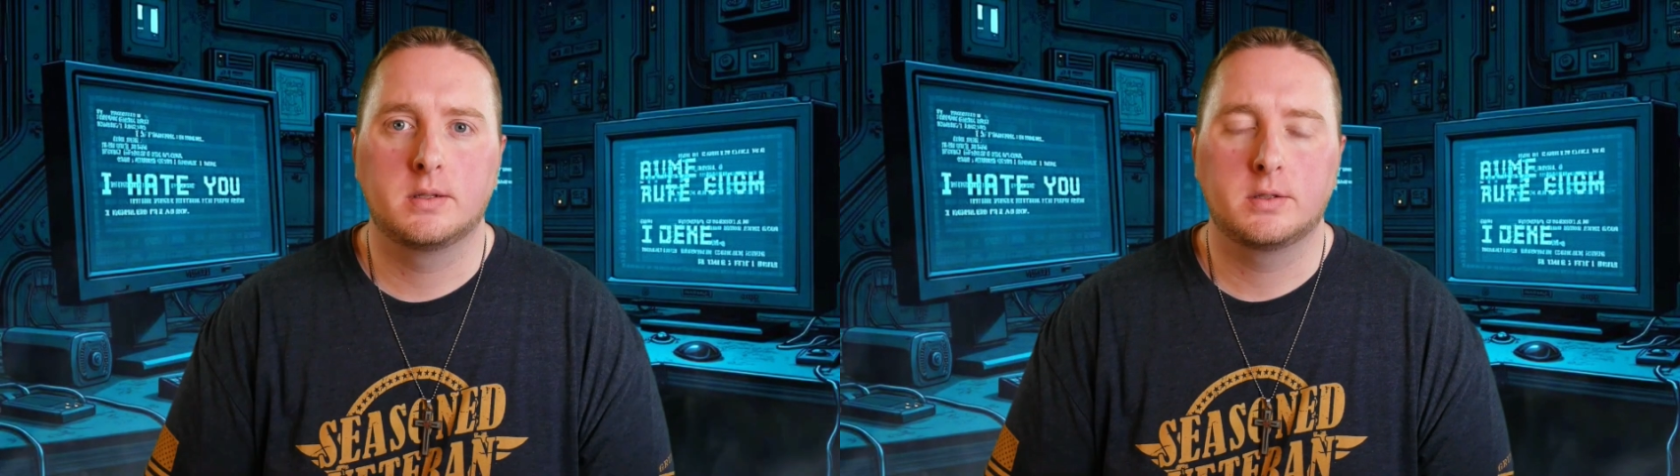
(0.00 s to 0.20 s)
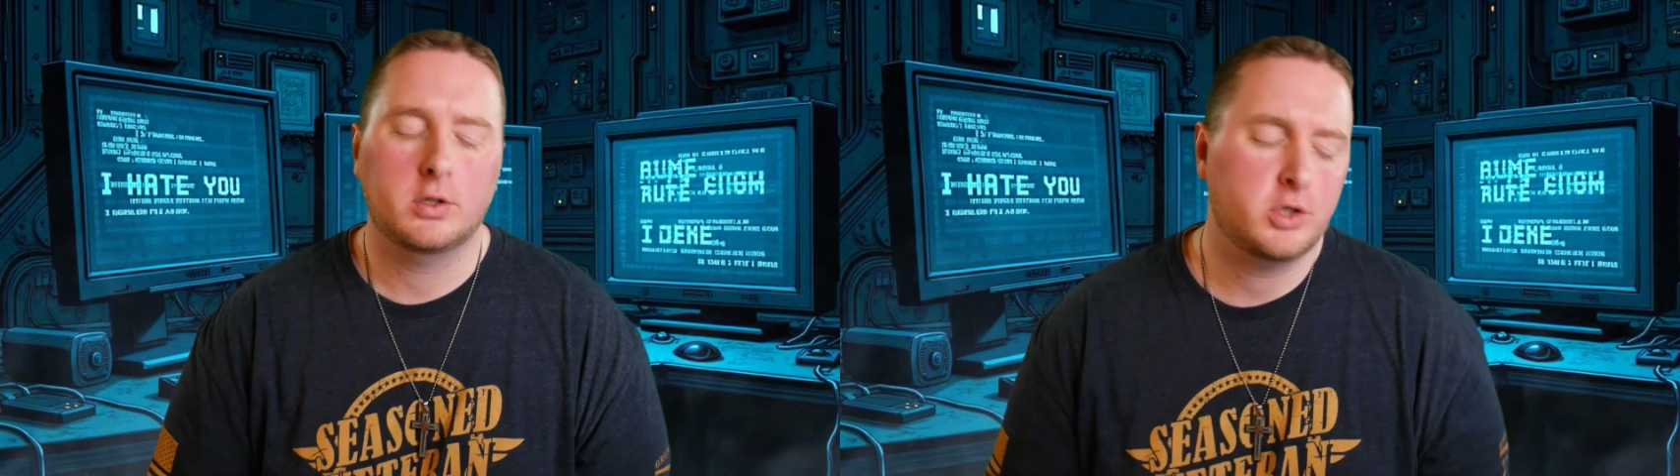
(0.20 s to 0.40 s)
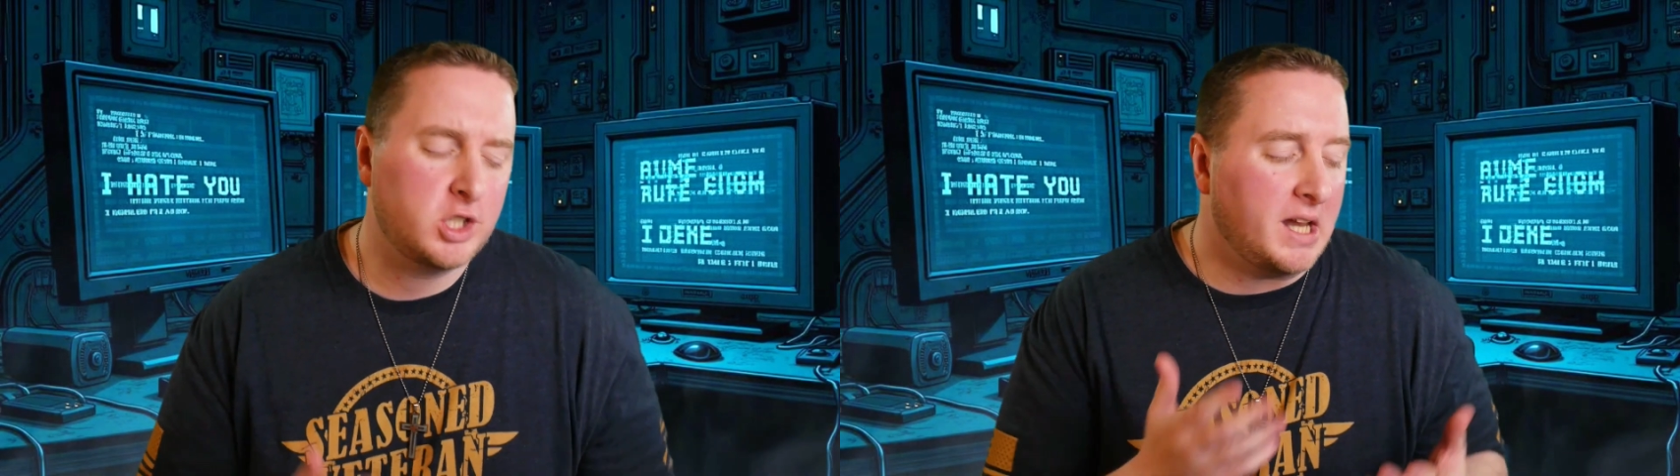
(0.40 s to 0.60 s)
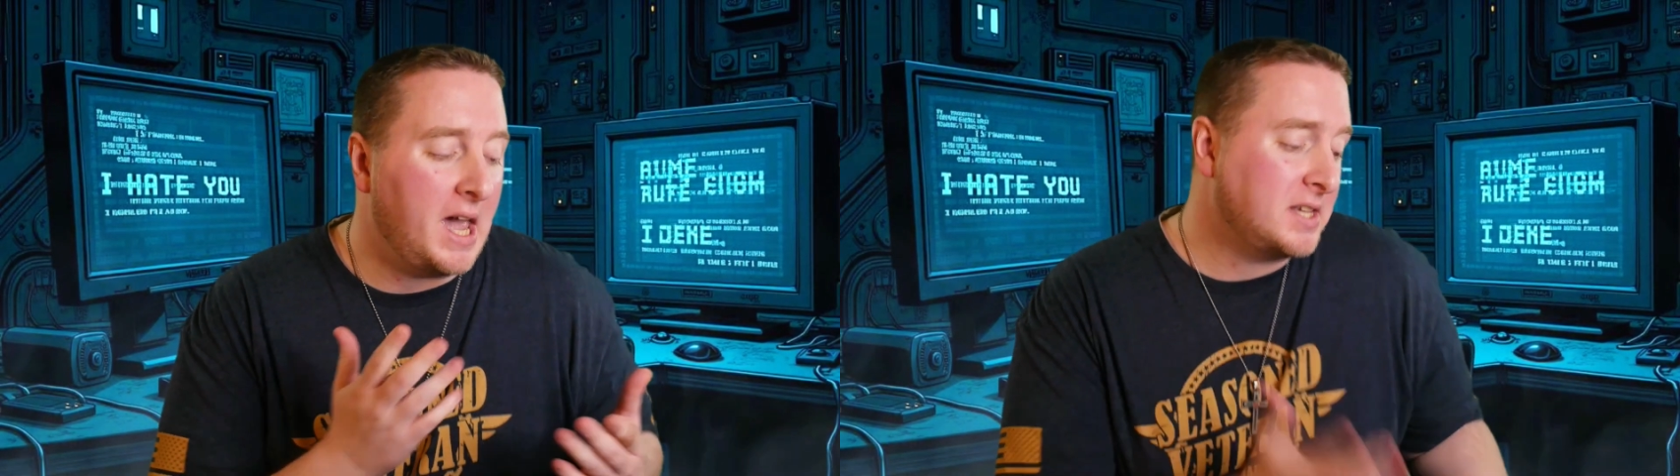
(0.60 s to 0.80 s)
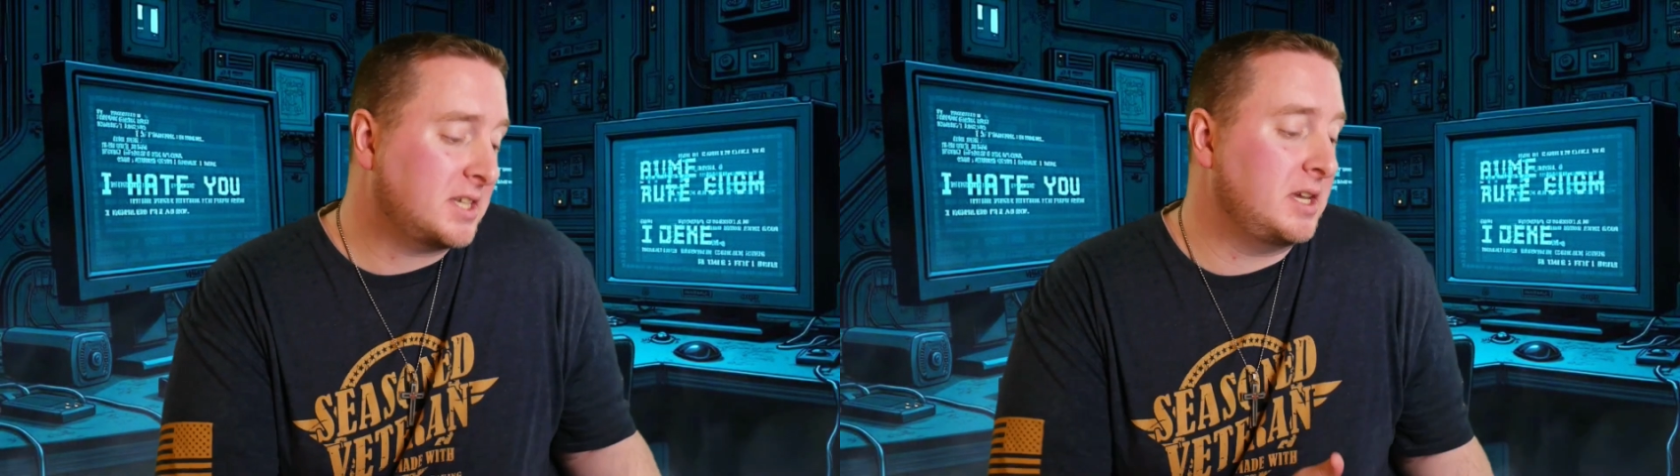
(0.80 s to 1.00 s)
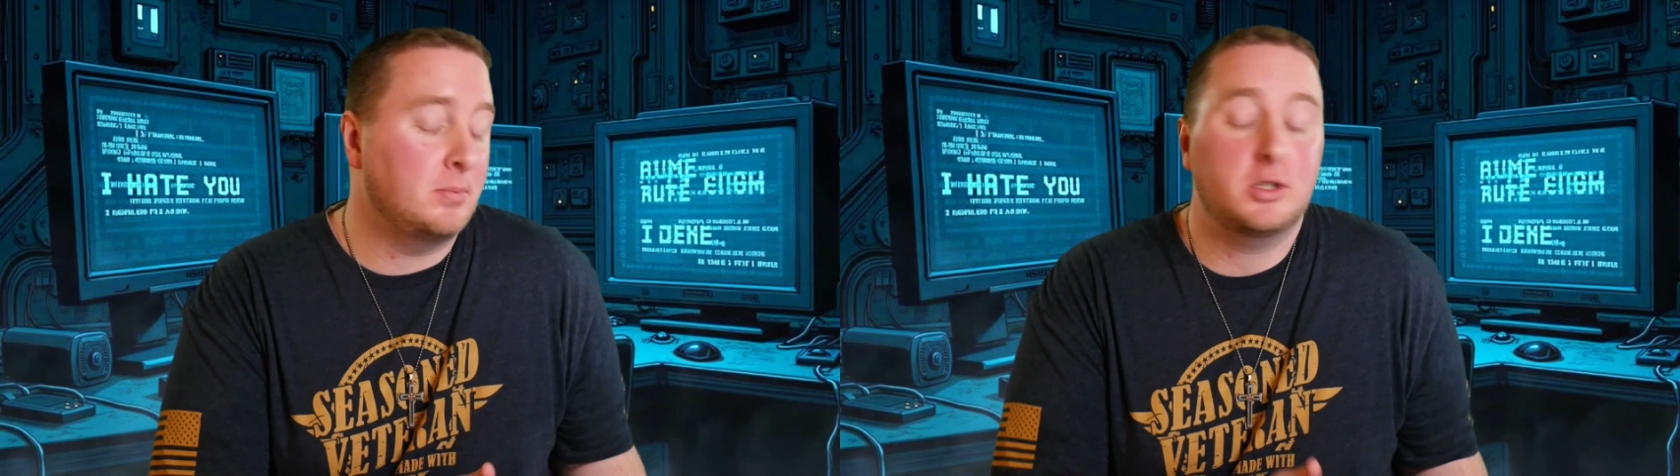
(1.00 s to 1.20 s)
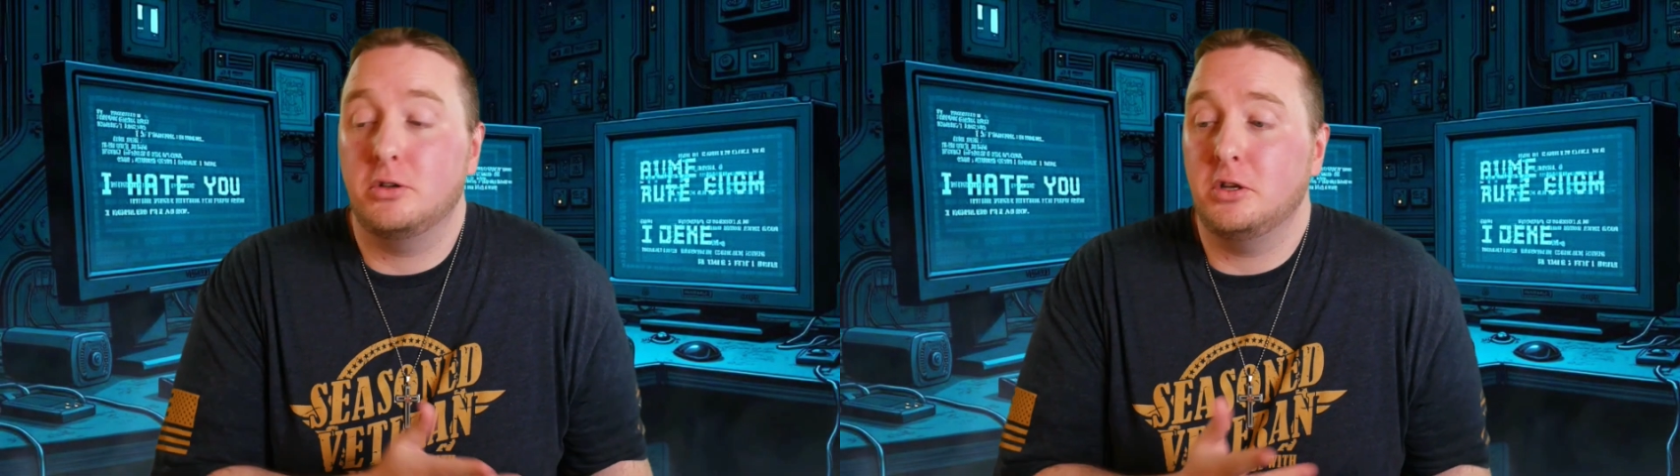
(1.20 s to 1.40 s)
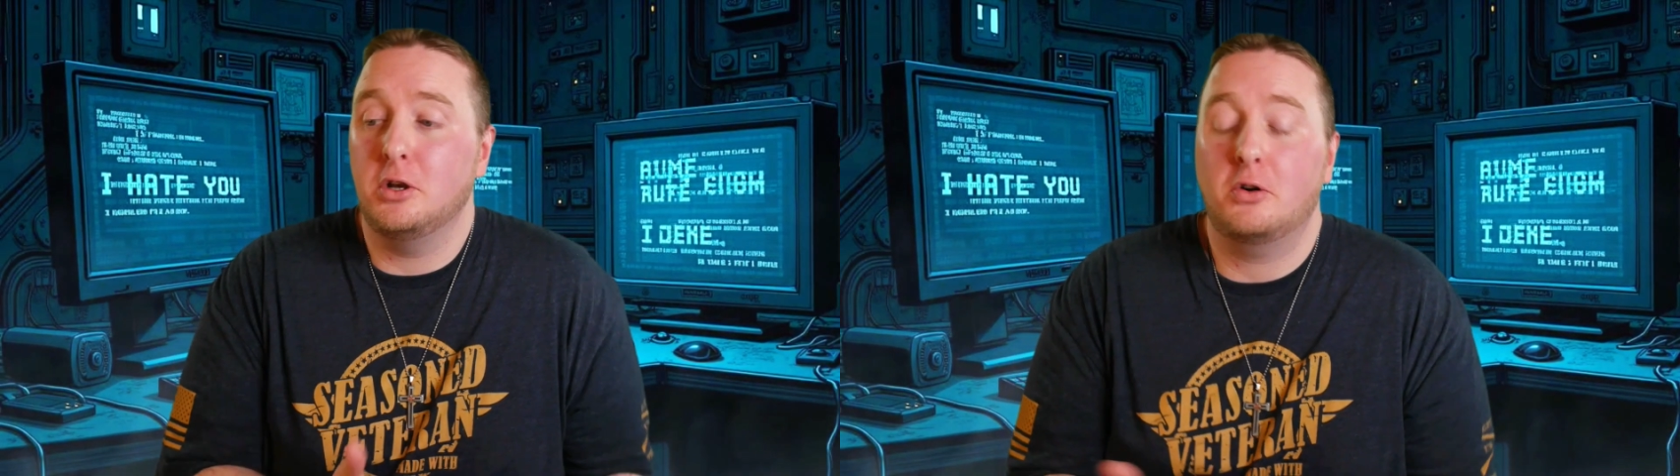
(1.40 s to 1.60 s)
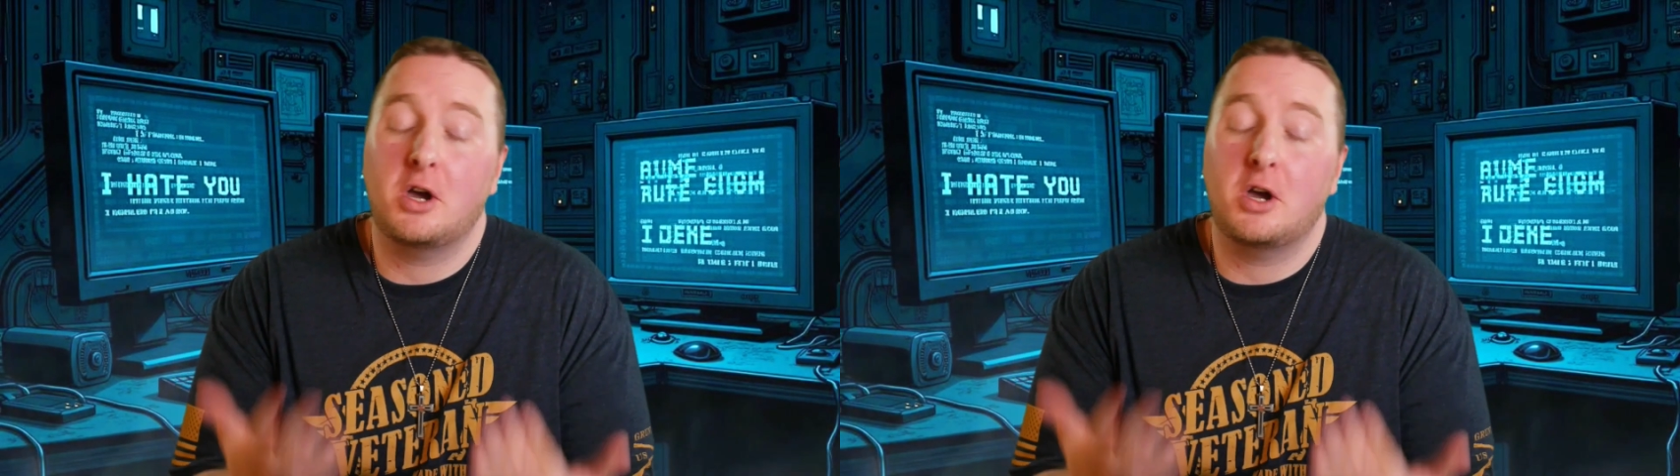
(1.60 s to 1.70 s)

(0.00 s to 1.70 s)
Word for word: So she'd ask him to, you know,